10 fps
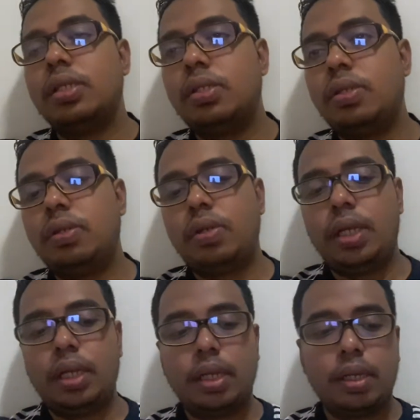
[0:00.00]
So
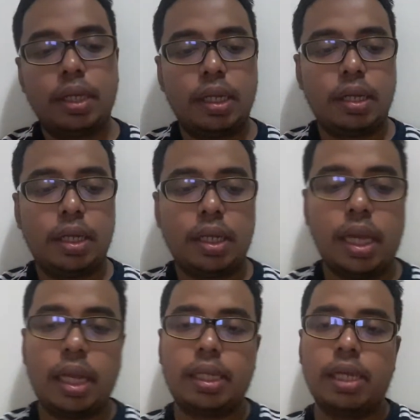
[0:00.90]
during the
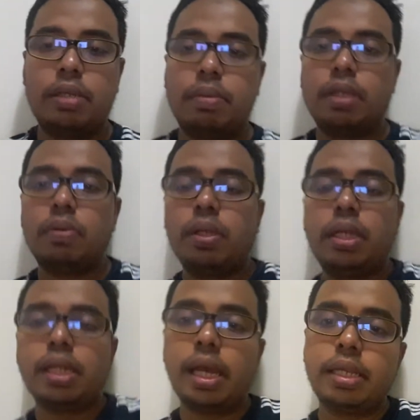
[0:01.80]
assessment, we
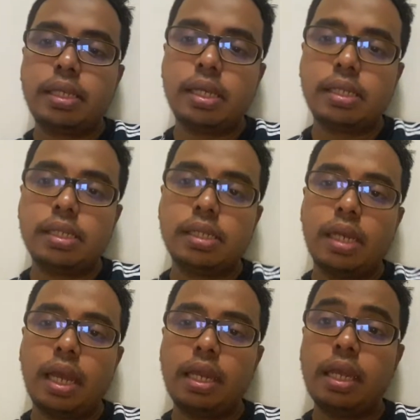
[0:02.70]
need to assess the
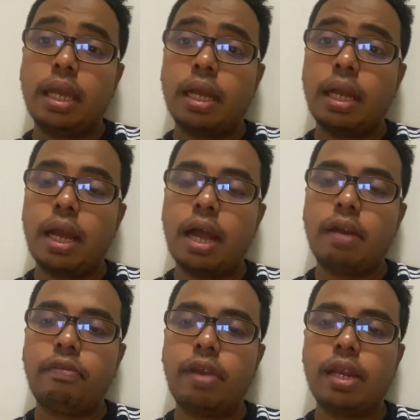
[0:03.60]
any
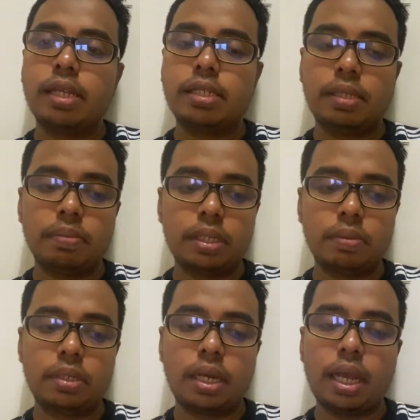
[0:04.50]
heart failure
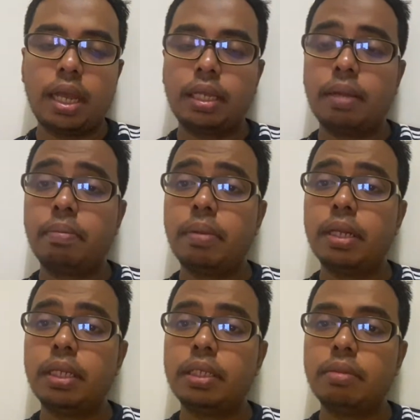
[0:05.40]
symptoms, like
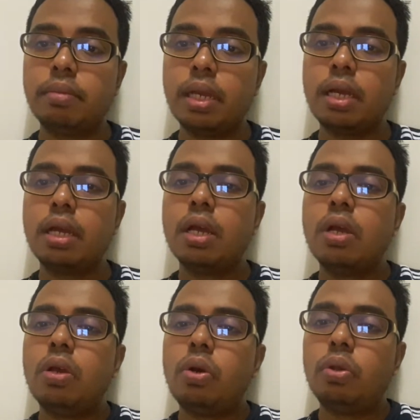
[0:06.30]
example dyspnea,
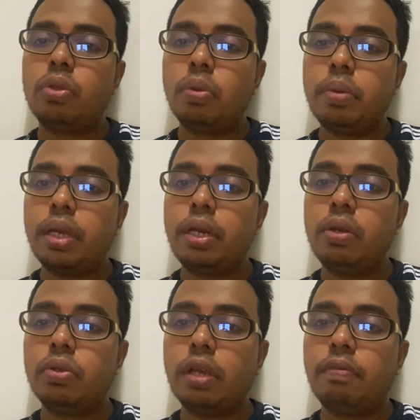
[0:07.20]
autopnea,
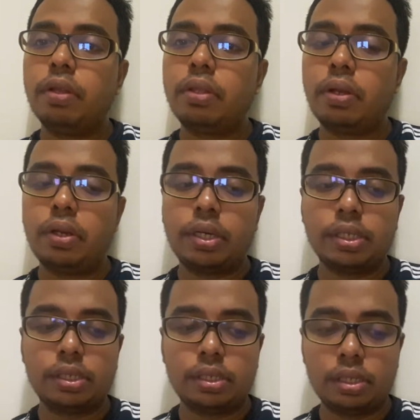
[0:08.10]
reduced effort
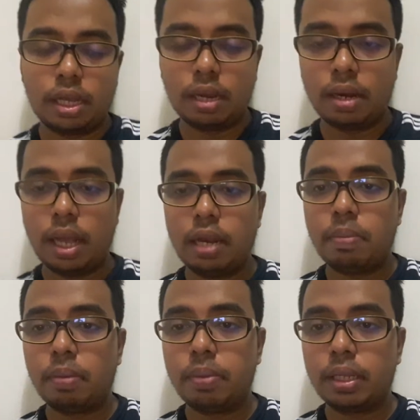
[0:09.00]
tolerance, and any
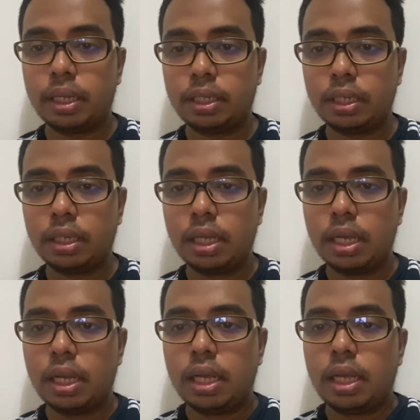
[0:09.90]
palpitation
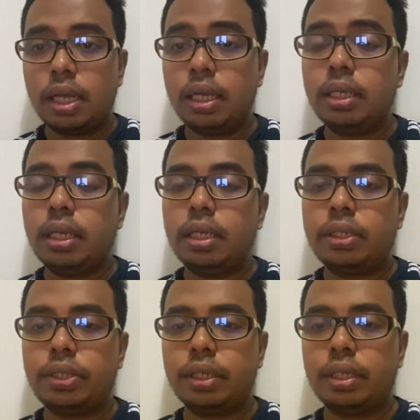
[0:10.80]

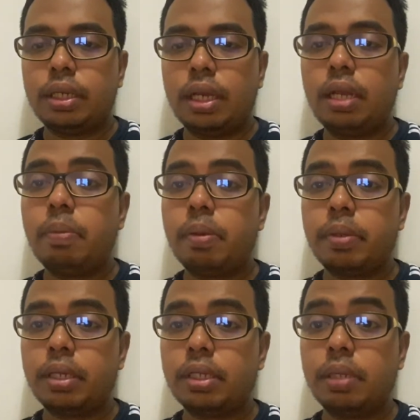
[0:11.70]
history, any
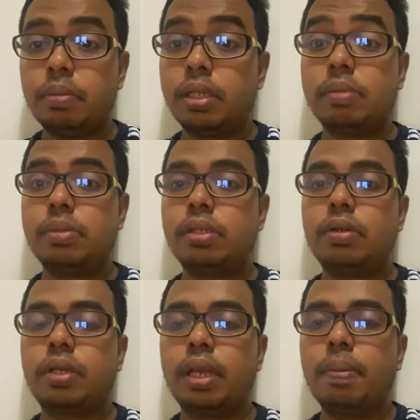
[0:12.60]
palpitation symptoms.
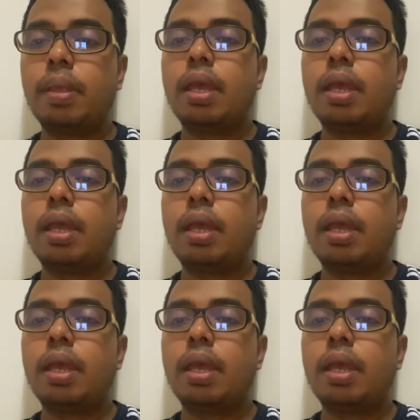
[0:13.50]
Okay.